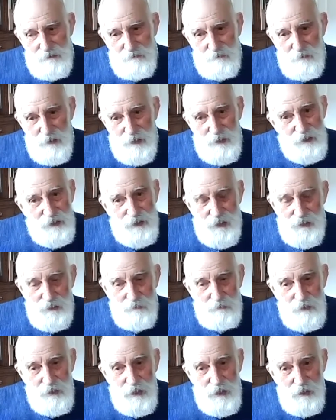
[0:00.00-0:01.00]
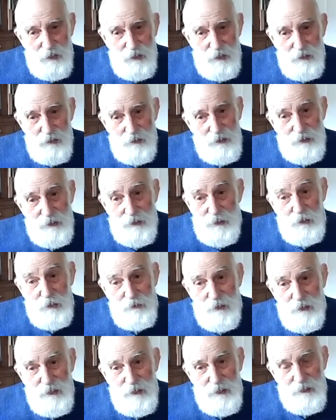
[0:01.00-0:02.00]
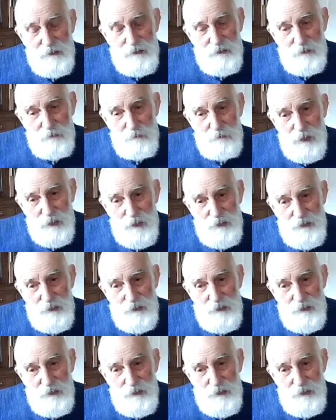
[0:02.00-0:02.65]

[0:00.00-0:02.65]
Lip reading: meditation was hardly known here in the West,